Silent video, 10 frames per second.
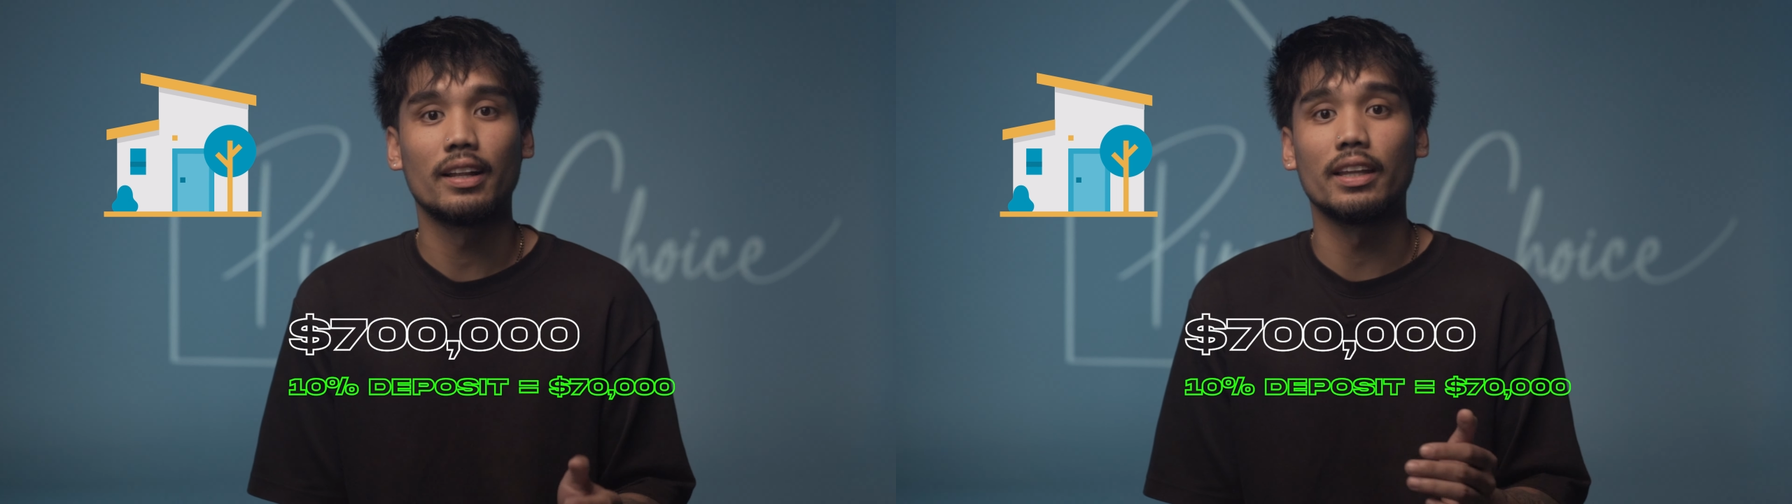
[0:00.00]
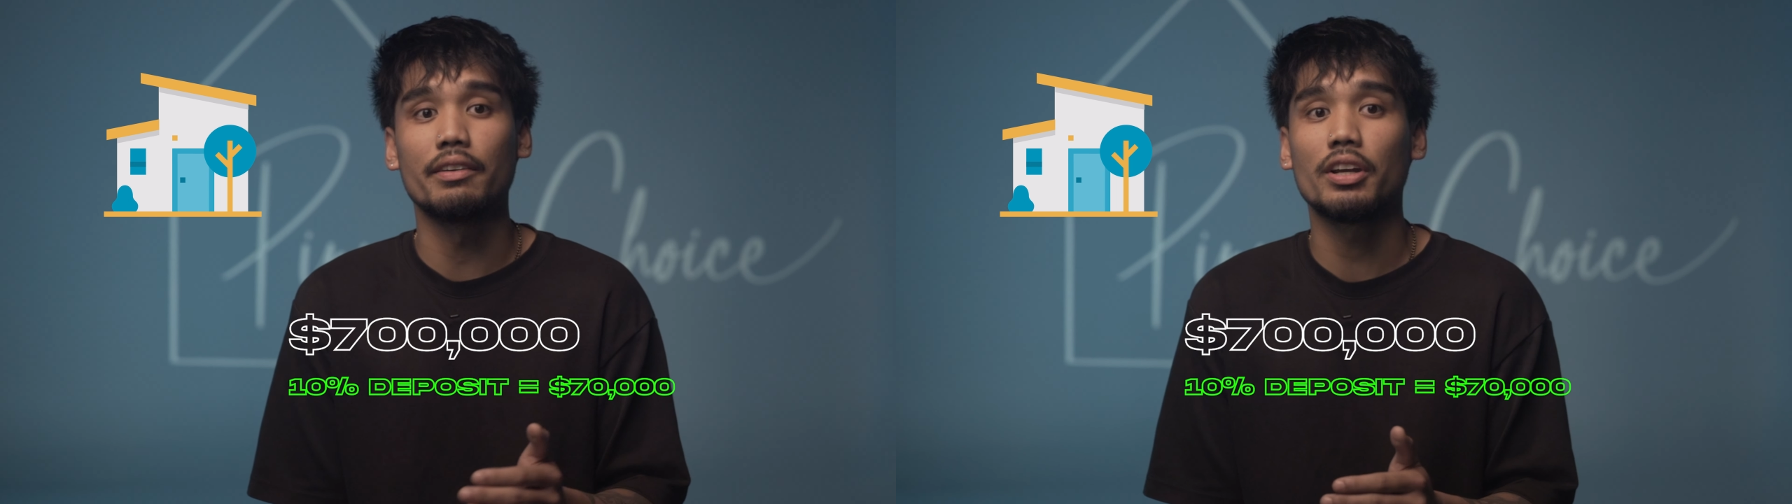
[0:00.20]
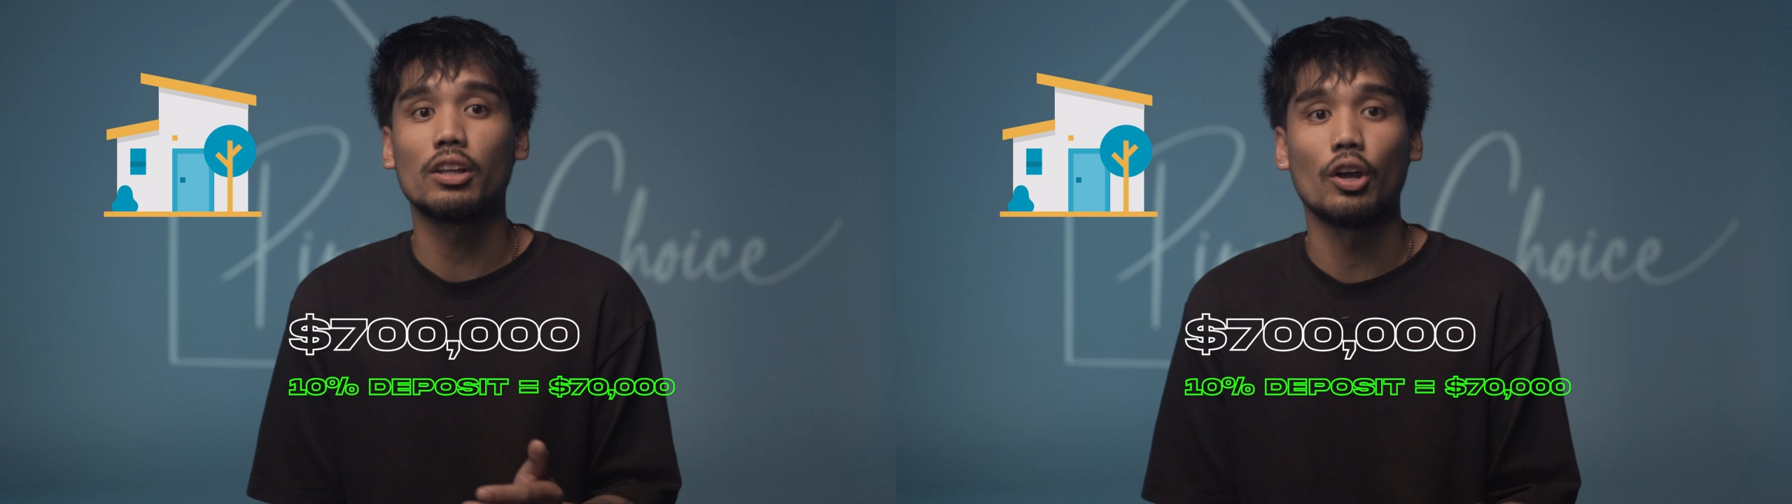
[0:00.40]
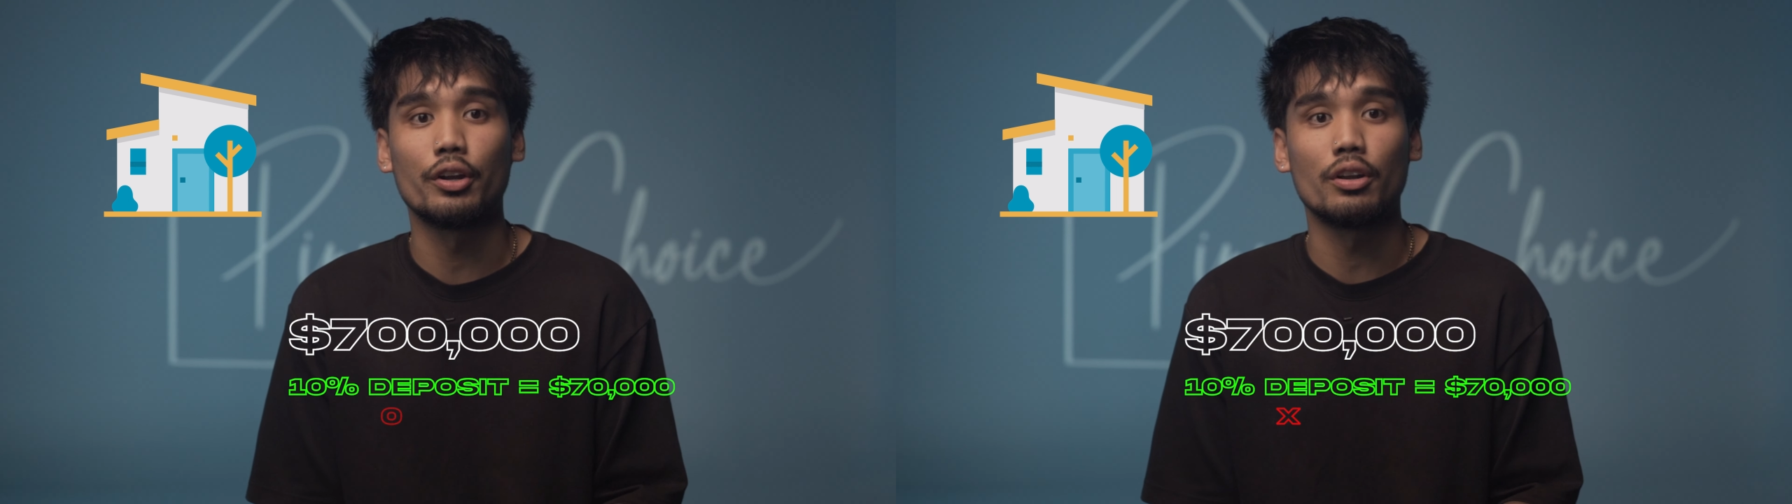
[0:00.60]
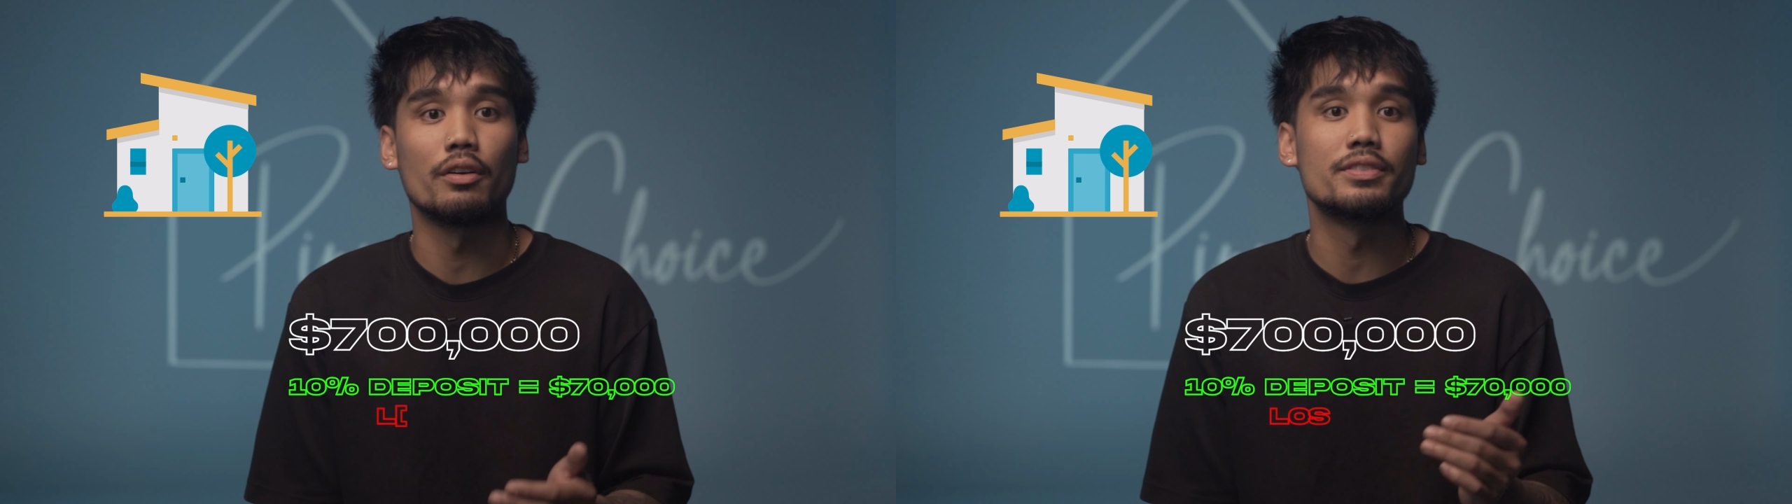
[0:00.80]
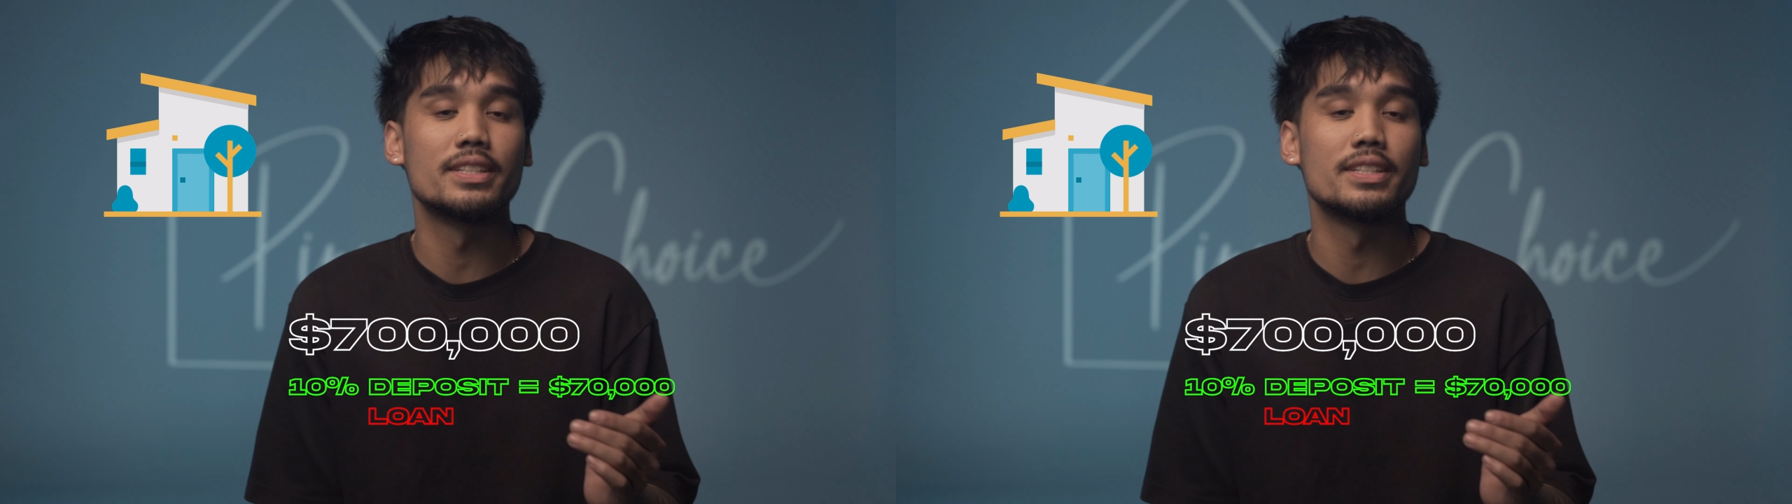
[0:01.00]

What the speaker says: leaving a loan of